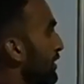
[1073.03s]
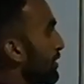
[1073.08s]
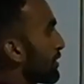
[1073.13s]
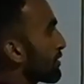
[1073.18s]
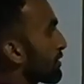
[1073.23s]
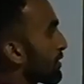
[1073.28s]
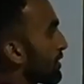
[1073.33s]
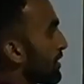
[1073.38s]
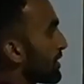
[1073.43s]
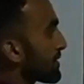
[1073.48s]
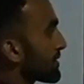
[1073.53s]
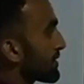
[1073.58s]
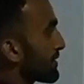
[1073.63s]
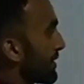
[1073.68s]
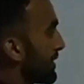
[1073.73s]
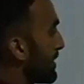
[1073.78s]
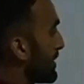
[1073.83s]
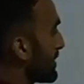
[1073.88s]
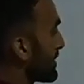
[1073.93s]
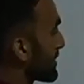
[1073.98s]
Cross
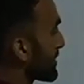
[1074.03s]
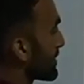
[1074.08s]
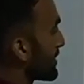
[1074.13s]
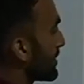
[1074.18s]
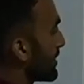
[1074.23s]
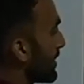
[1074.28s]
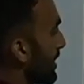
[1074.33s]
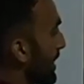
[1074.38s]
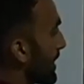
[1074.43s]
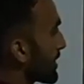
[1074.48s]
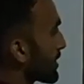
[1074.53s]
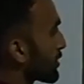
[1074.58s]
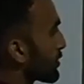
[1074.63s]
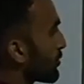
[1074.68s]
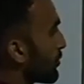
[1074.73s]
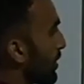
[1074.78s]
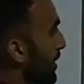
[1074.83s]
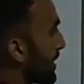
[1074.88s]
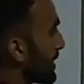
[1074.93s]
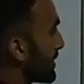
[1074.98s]
this,
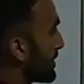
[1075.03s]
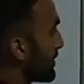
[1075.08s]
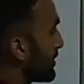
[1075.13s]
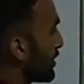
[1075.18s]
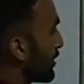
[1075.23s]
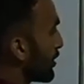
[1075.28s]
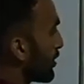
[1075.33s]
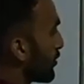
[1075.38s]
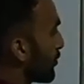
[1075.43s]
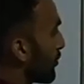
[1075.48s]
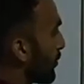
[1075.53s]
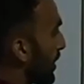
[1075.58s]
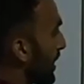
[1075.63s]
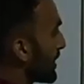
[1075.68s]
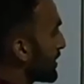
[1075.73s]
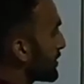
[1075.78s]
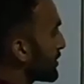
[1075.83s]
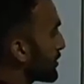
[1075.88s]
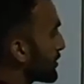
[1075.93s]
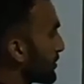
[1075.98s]
x1,
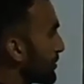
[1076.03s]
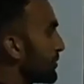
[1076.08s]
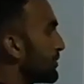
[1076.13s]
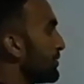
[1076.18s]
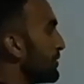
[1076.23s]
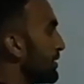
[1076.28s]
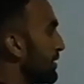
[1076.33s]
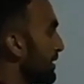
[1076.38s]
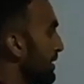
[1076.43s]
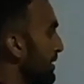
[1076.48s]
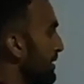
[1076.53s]
y2,